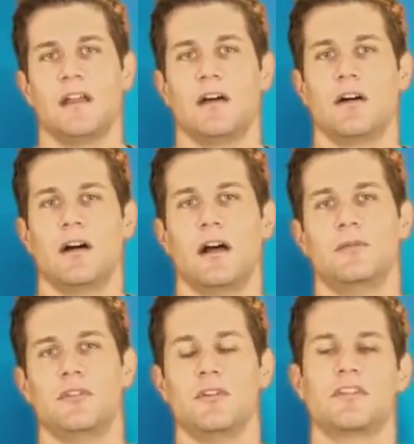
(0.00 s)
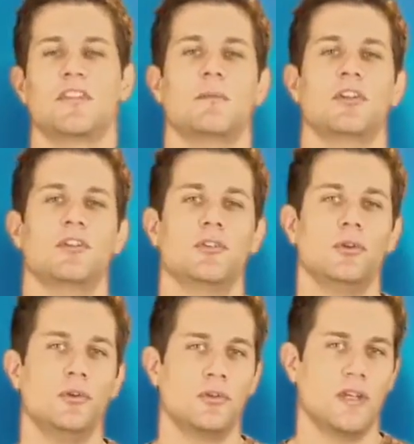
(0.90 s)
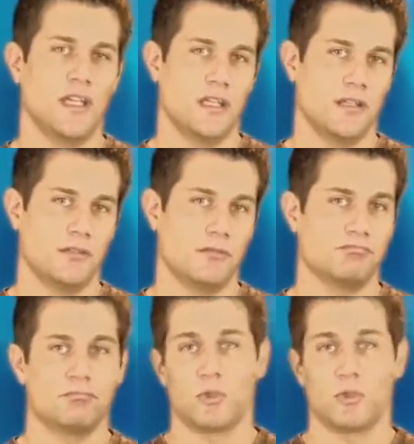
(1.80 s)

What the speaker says: Now, I'm sure there's some of you who can